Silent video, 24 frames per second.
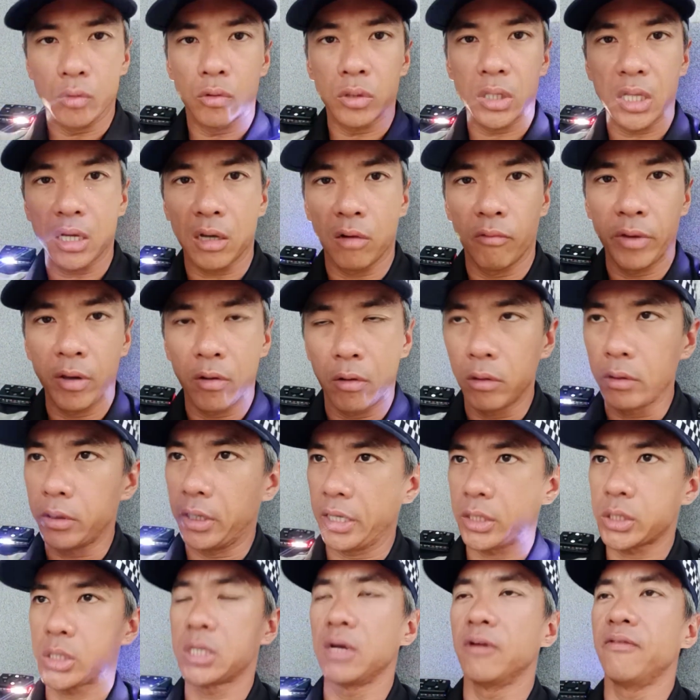You take away all
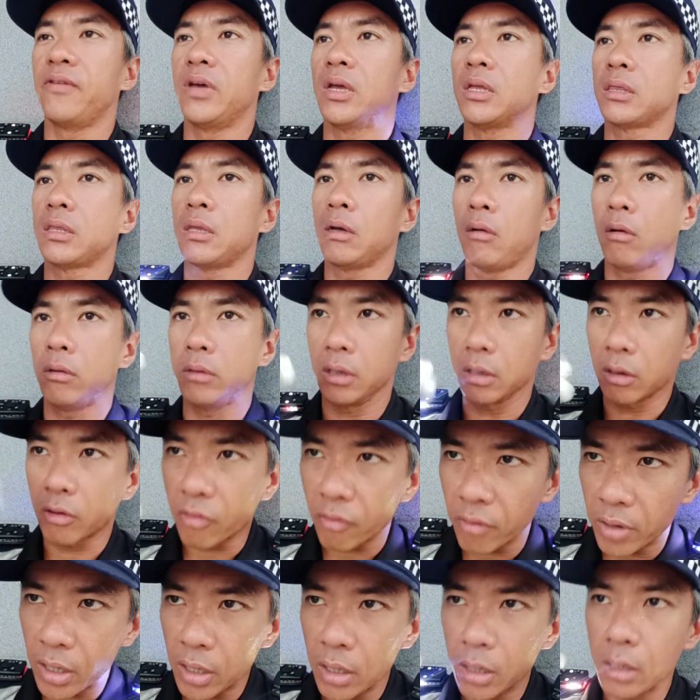the excavator, all the
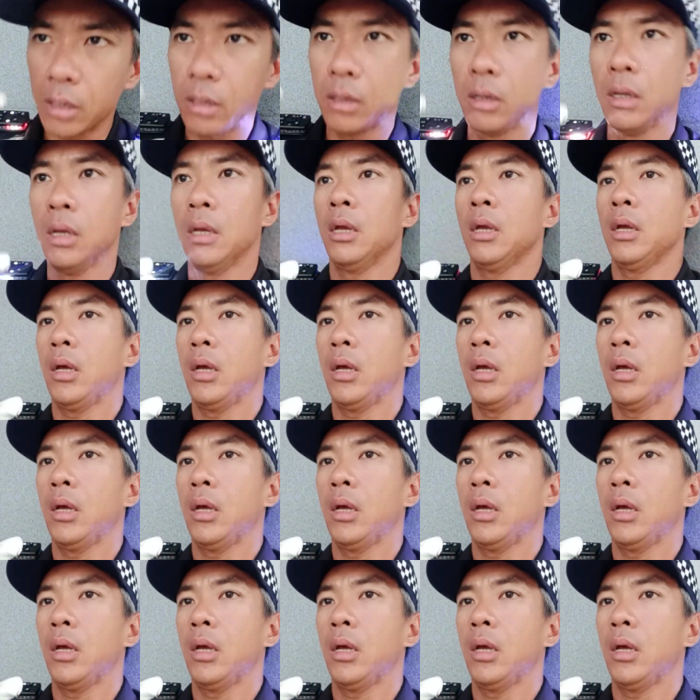crane,